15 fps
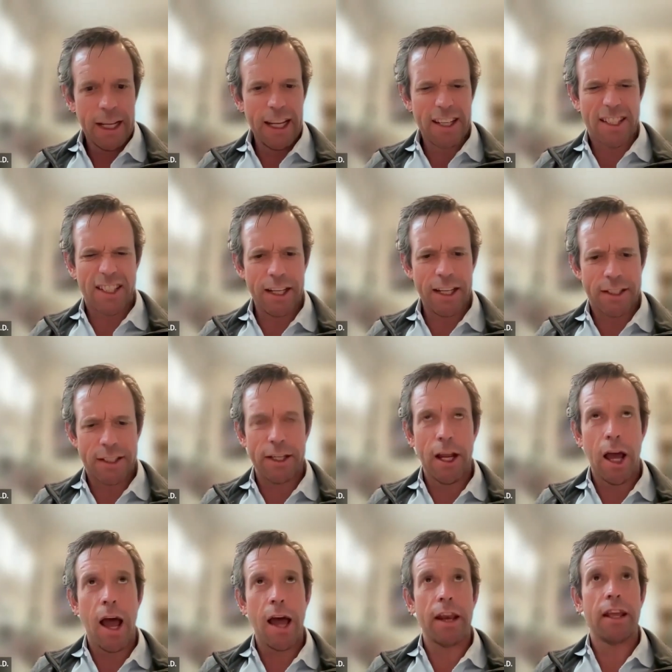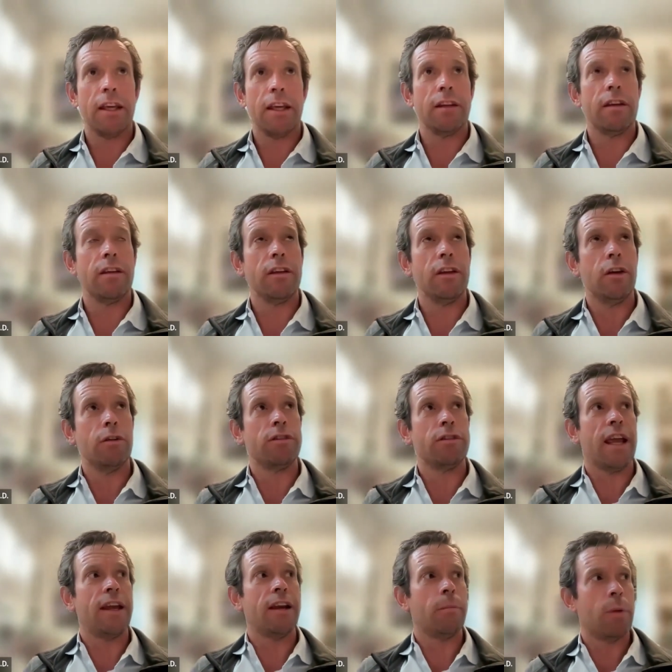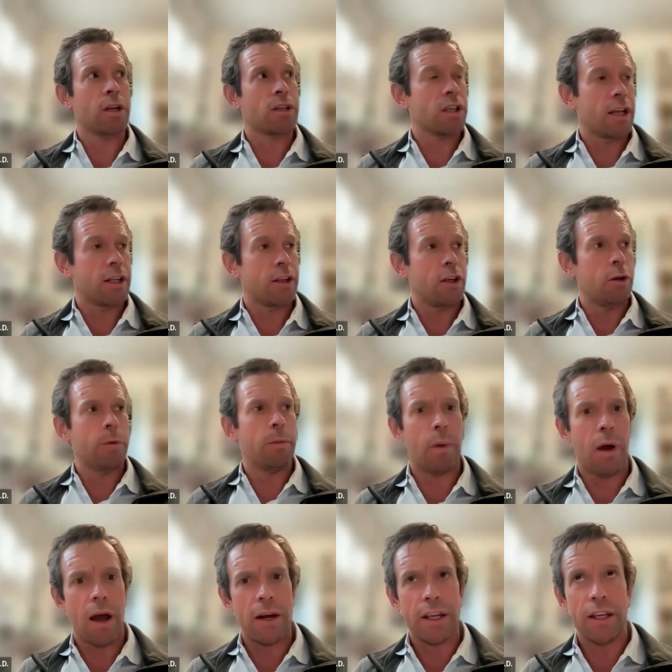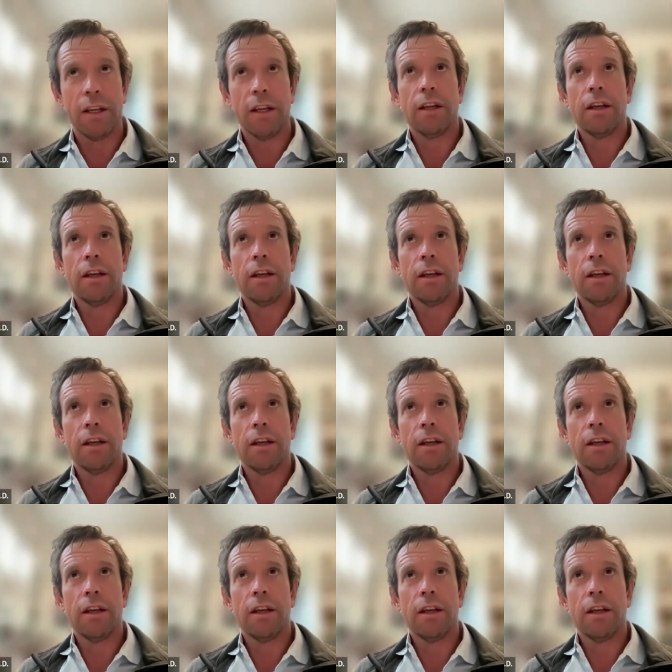It's, it's not, it, you know, data, much like the human body,